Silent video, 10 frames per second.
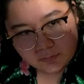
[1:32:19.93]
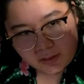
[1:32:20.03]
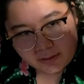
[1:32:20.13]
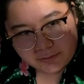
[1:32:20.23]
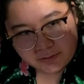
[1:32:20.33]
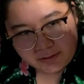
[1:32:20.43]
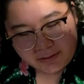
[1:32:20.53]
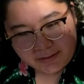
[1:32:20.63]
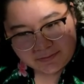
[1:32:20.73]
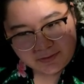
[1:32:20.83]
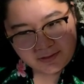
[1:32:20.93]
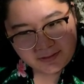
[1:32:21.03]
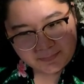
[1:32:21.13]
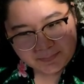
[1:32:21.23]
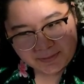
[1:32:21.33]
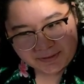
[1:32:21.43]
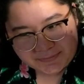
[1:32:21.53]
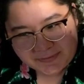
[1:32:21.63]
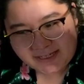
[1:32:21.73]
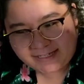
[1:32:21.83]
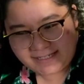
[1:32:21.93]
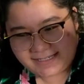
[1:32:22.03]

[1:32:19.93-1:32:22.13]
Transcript: Actually, it's not perfect.